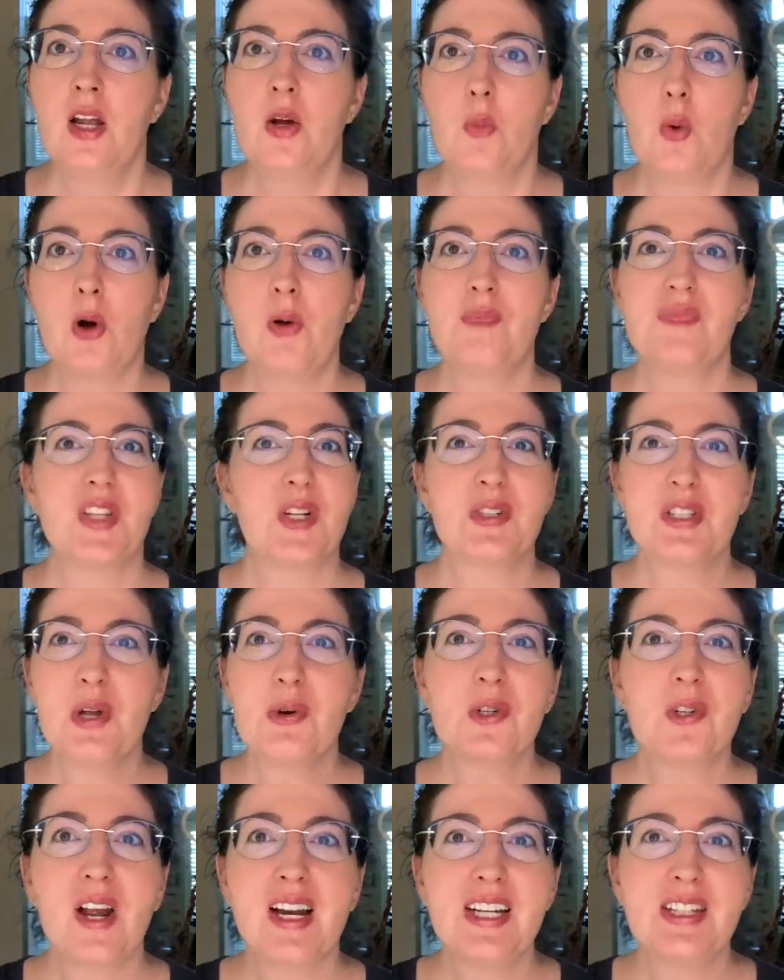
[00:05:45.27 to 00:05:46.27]
Well, there's no
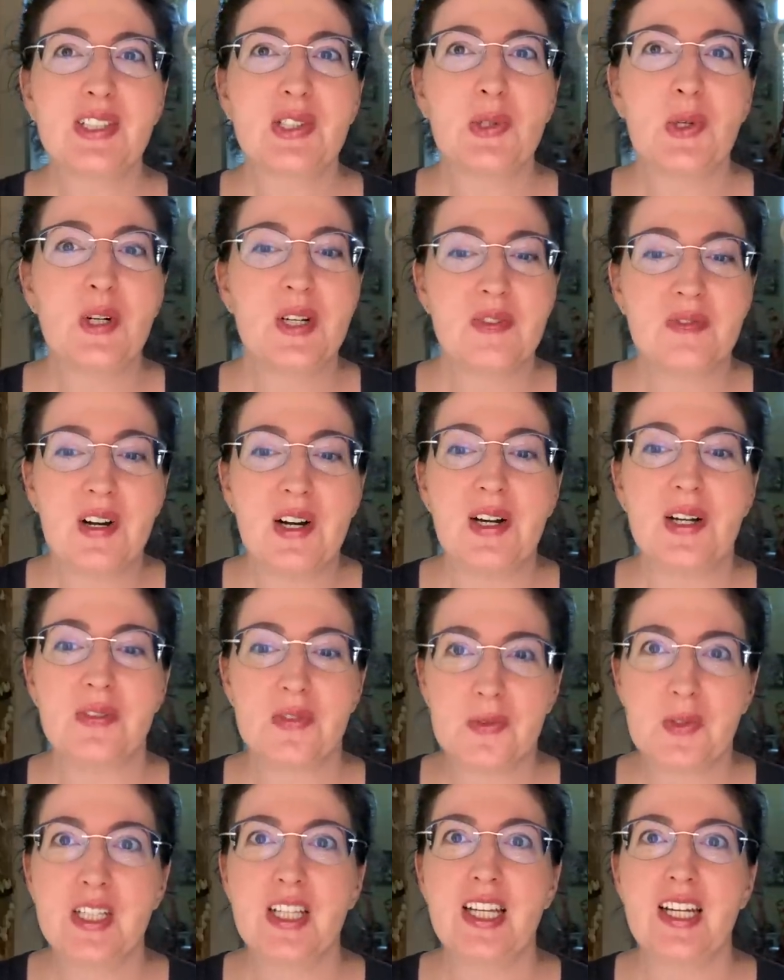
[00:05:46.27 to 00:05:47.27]
credit score
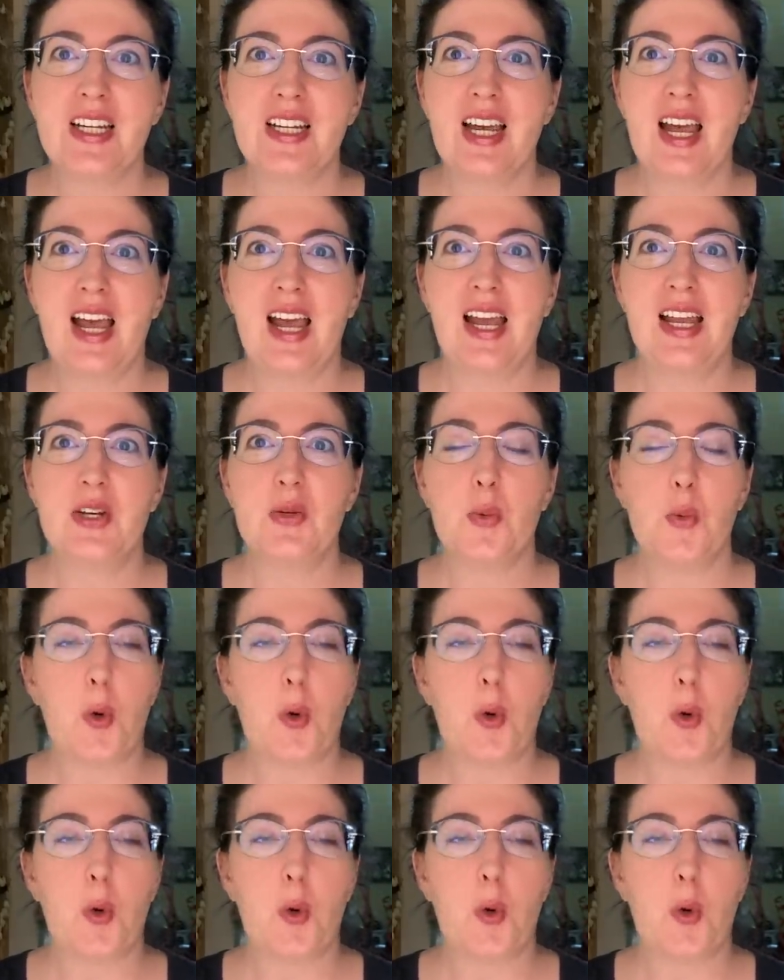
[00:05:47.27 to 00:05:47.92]
involved, really. And